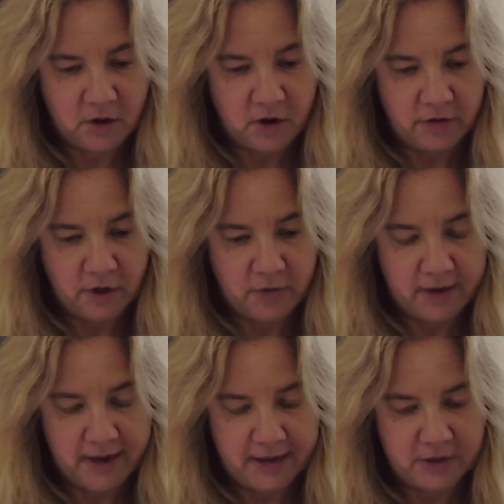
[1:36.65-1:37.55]
Although
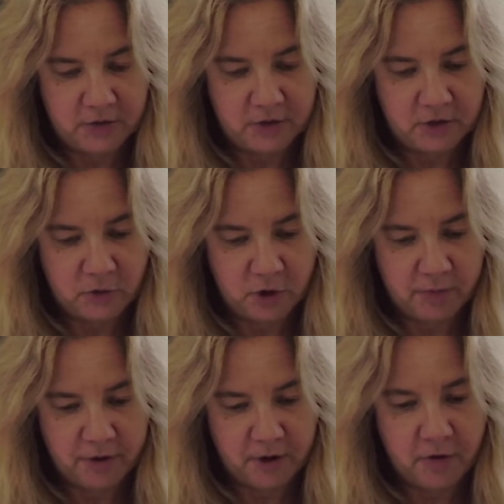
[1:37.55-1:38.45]
Cancer and
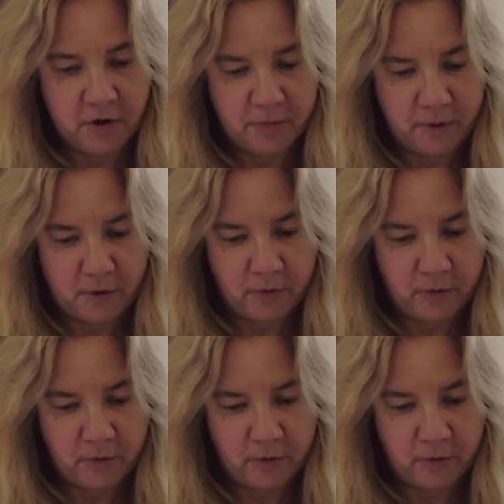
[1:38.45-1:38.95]
Scorpio are both